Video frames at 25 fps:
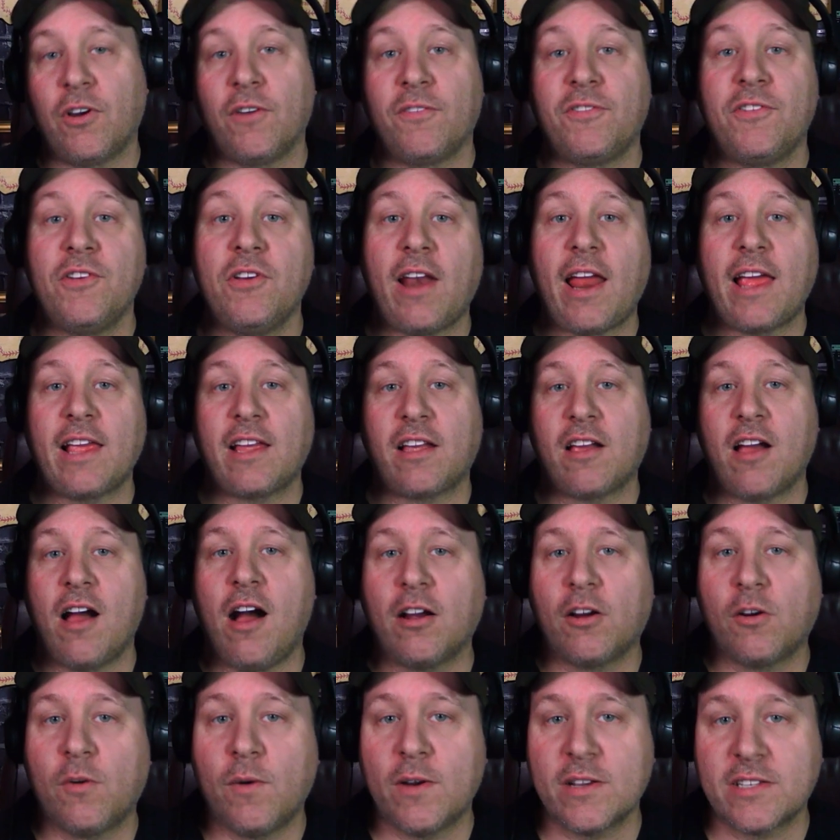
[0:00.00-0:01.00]
so if you like
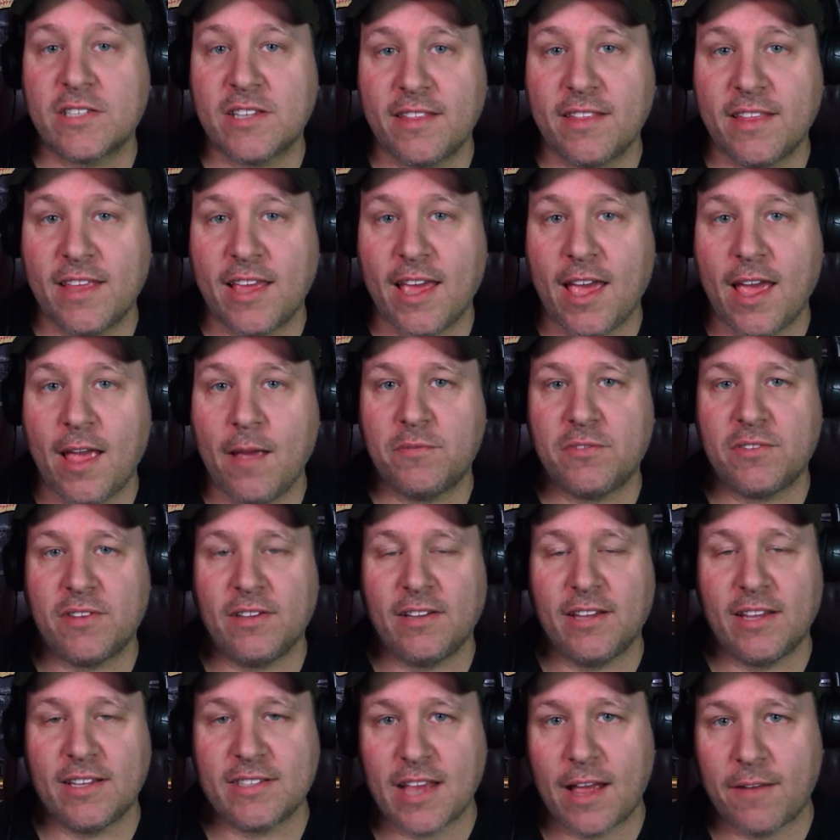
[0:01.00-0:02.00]
Conquest of the Apes,
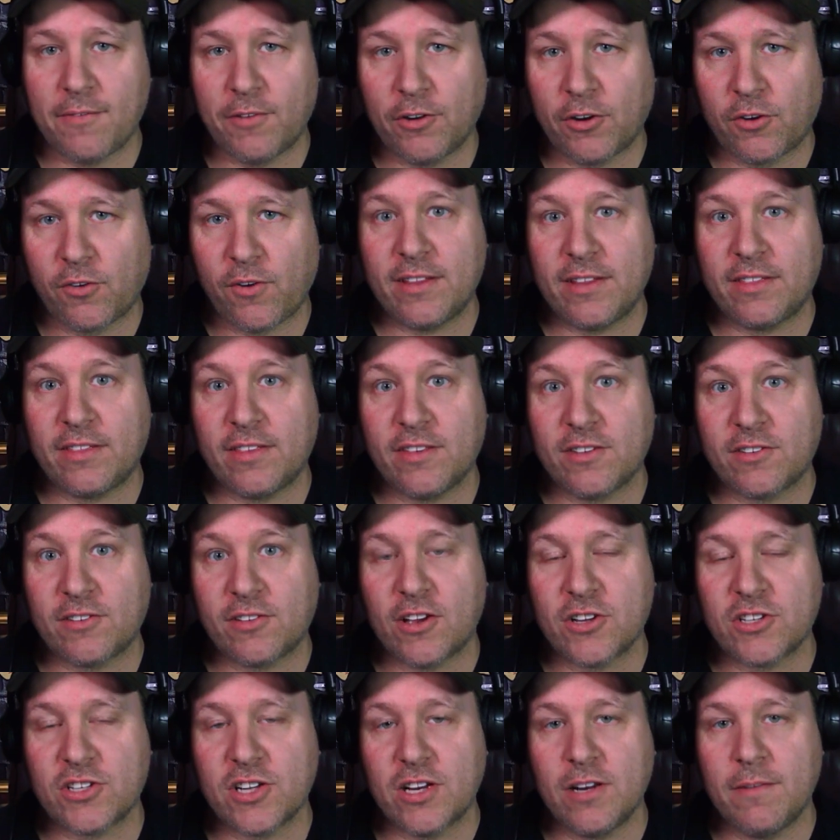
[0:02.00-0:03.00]
then let's have a great
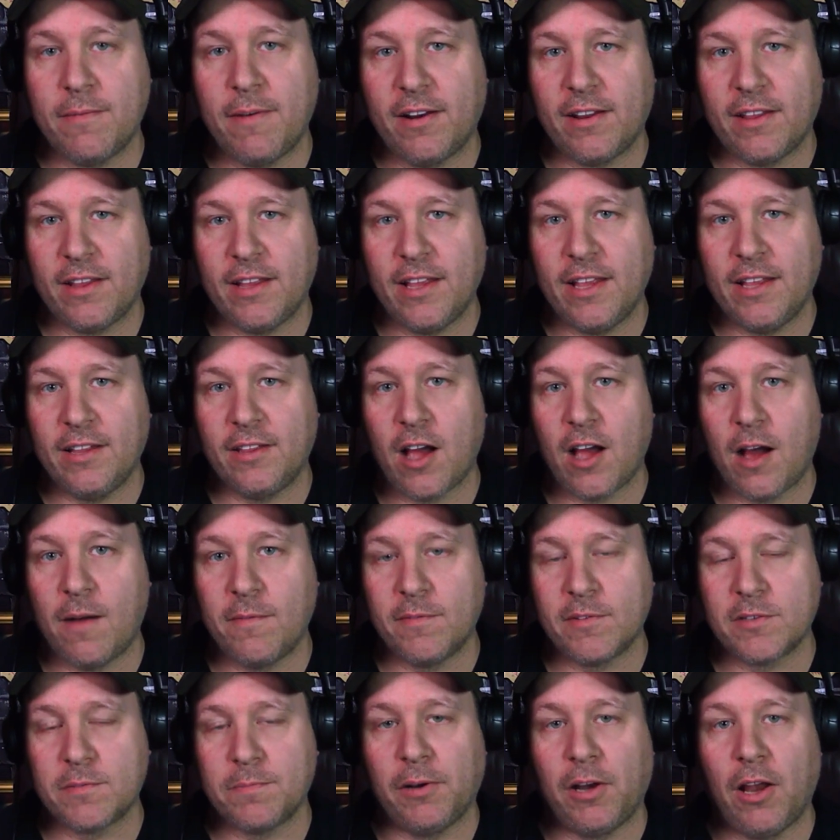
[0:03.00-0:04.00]
discussion about it in the
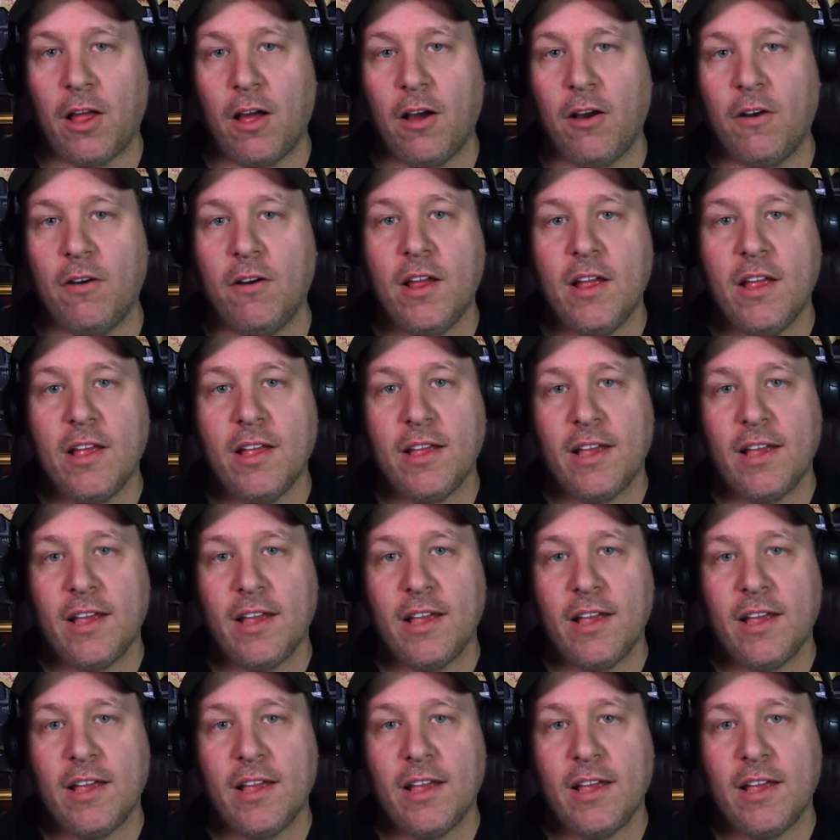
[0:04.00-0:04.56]
comments below.